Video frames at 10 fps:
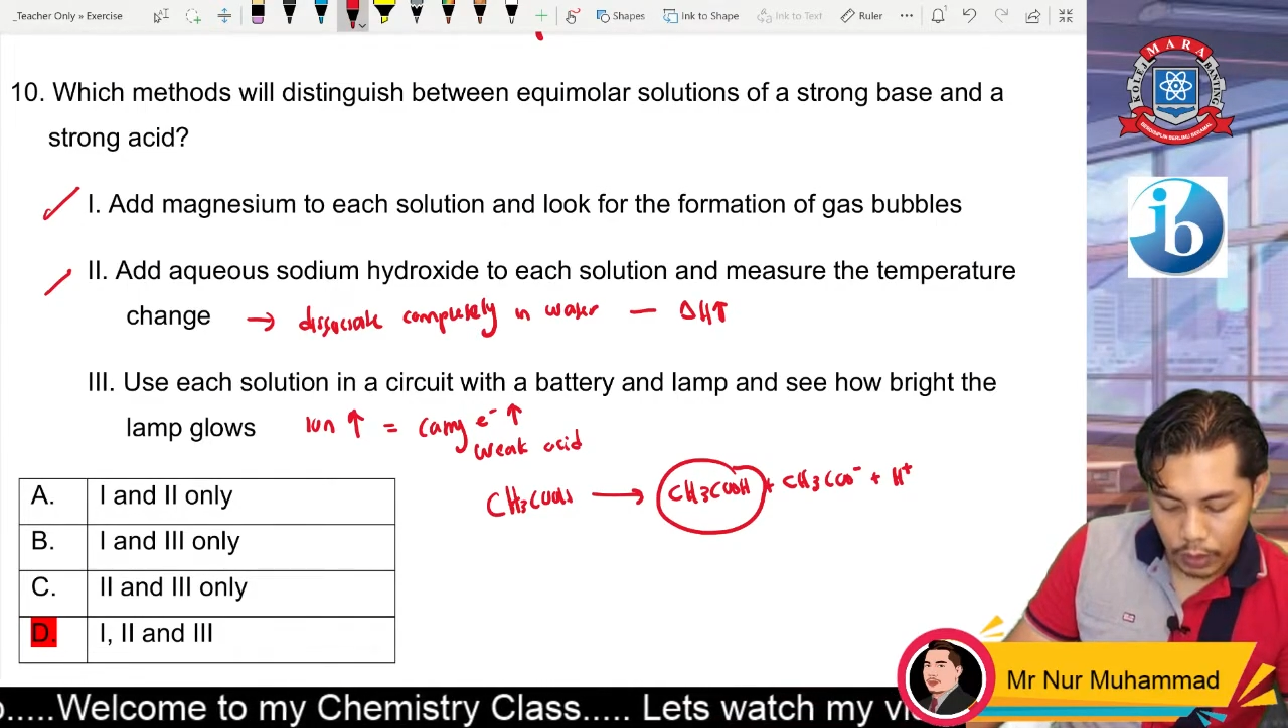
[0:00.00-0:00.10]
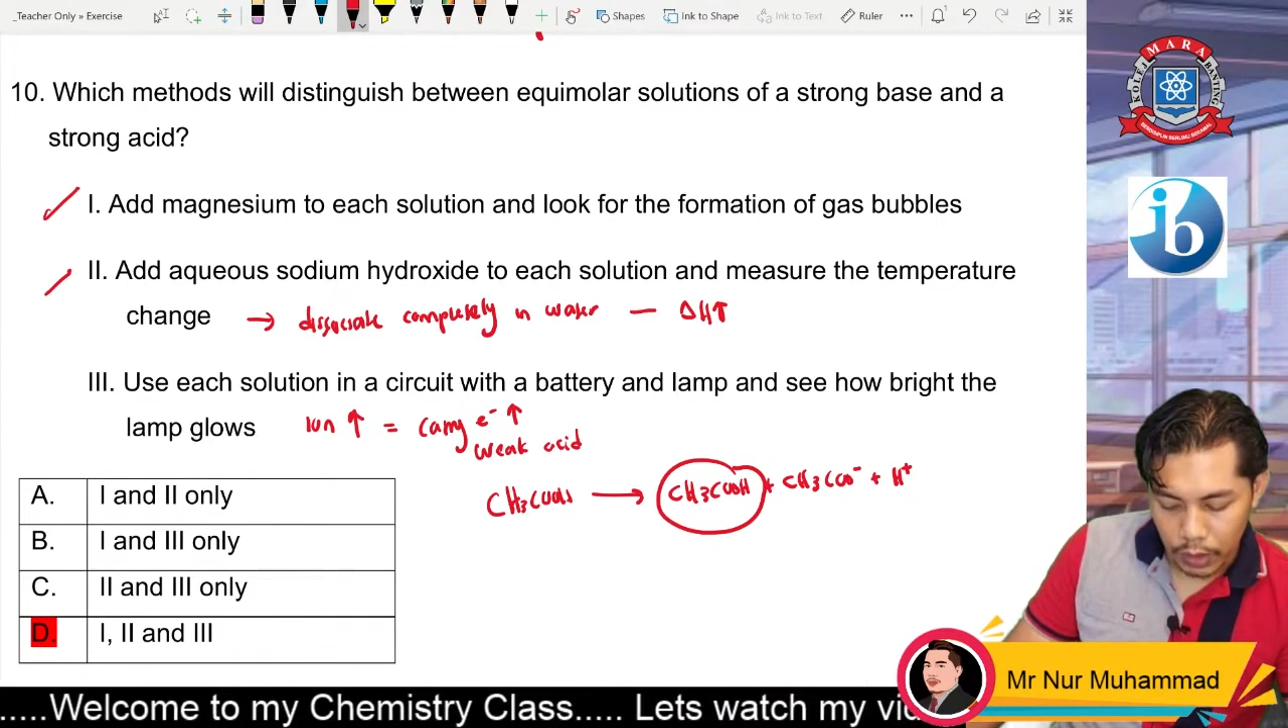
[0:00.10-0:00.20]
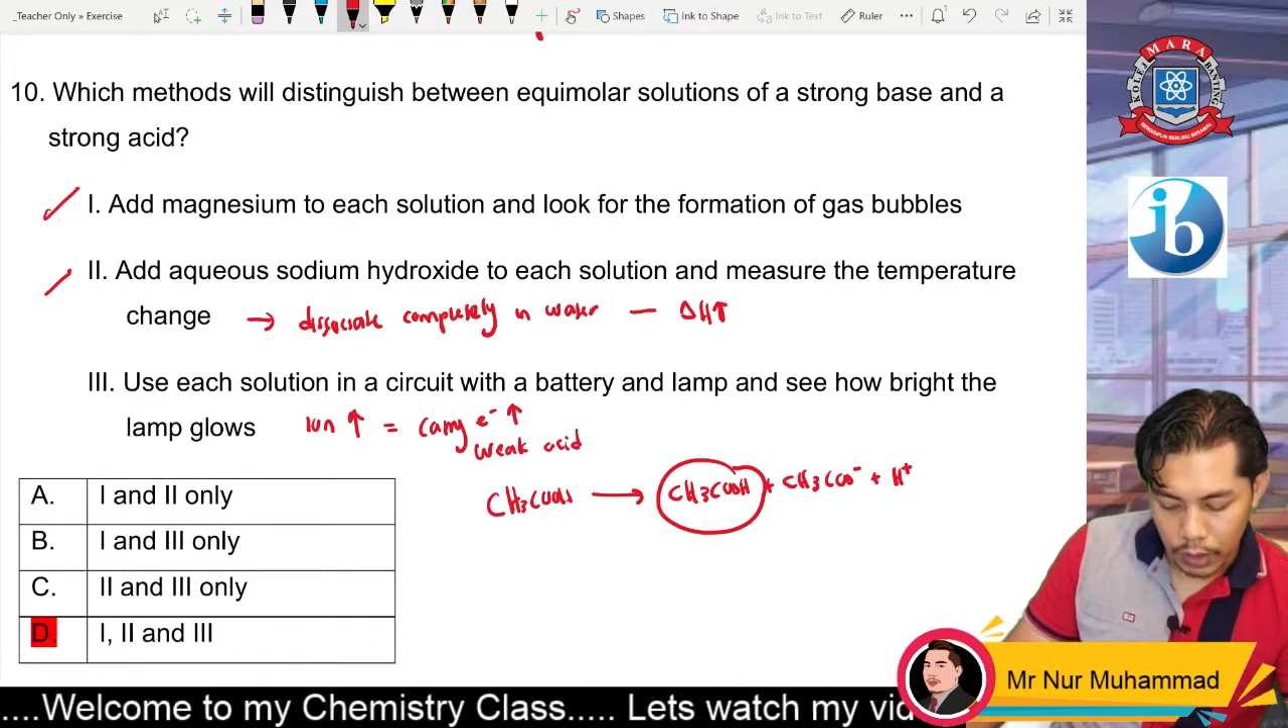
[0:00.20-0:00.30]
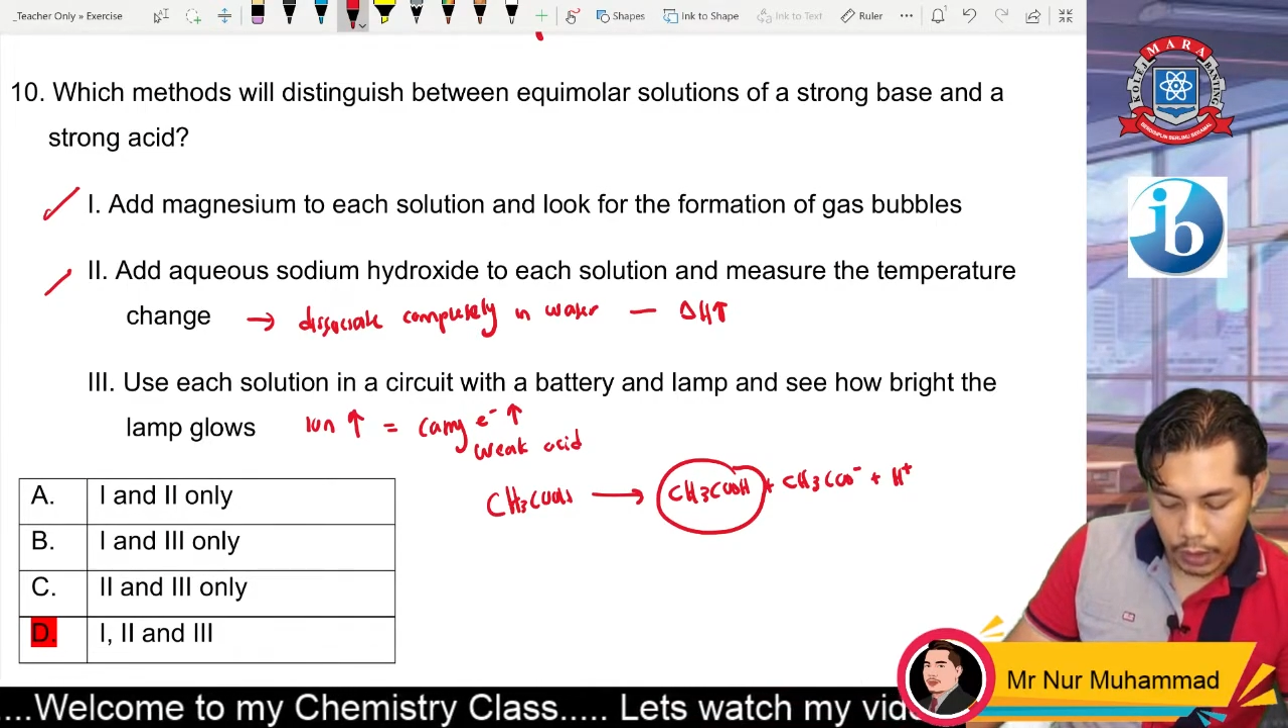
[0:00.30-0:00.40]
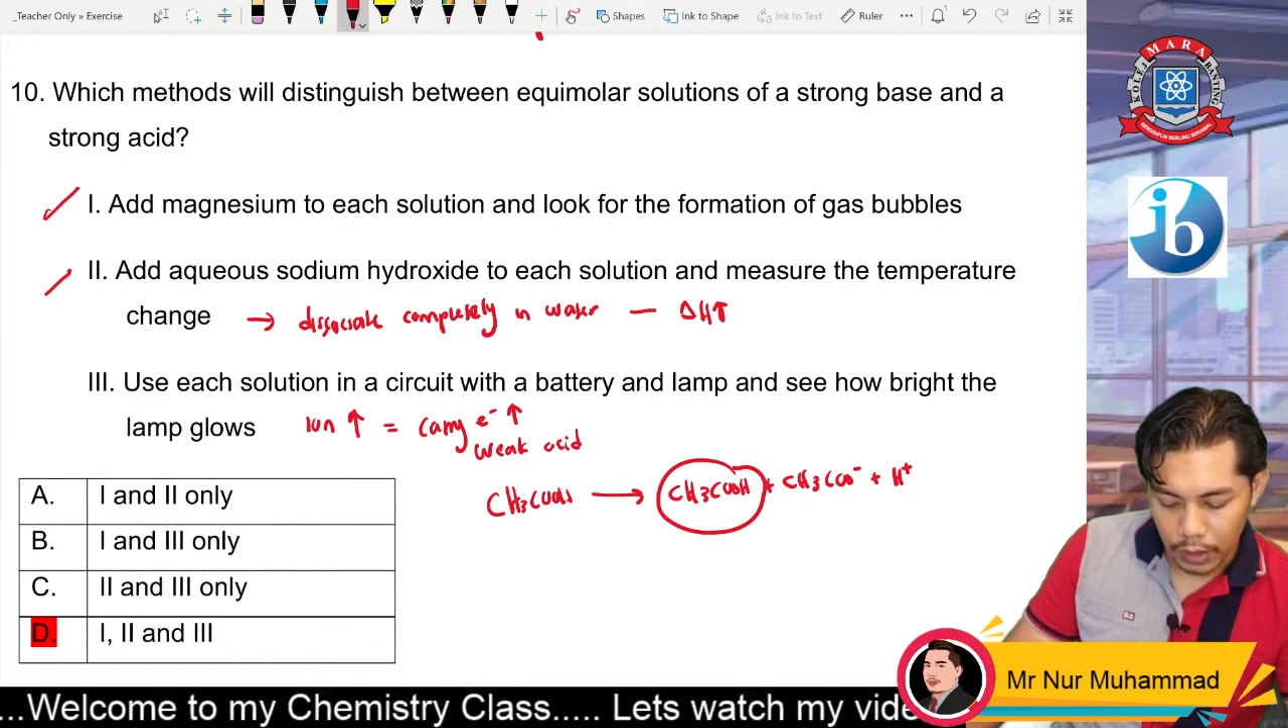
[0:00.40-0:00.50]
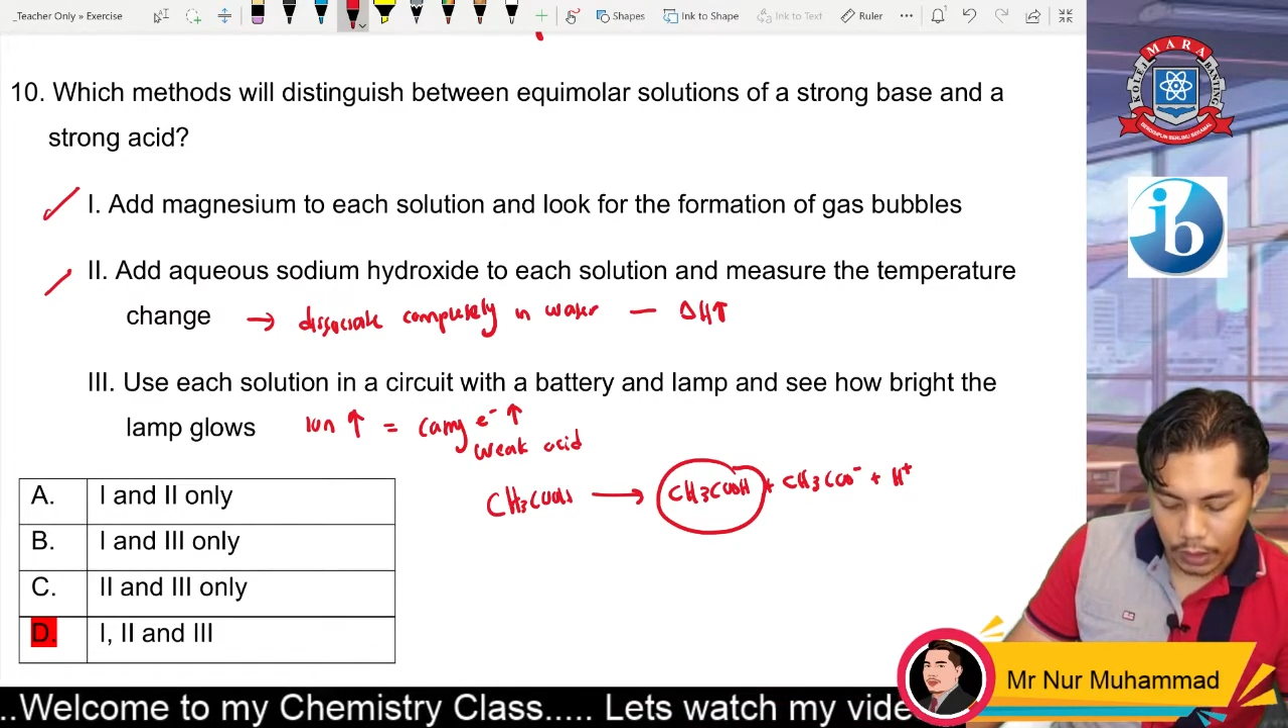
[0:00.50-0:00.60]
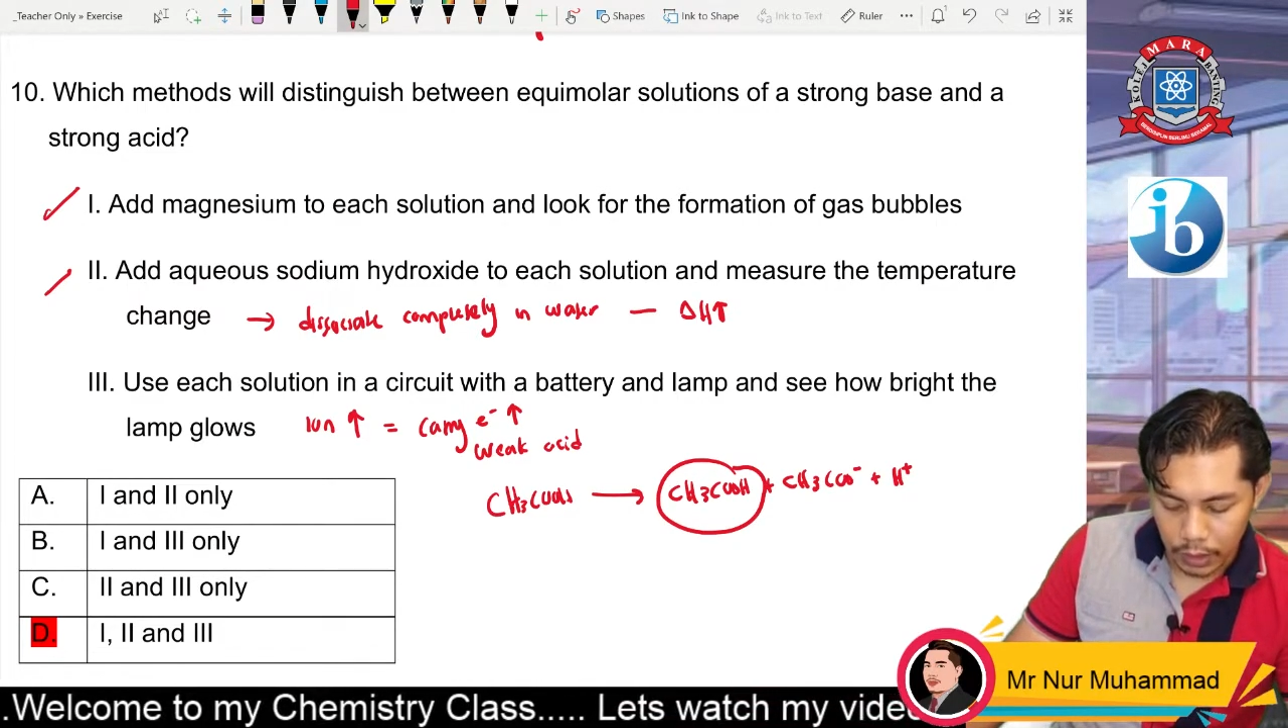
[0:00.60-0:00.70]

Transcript: it can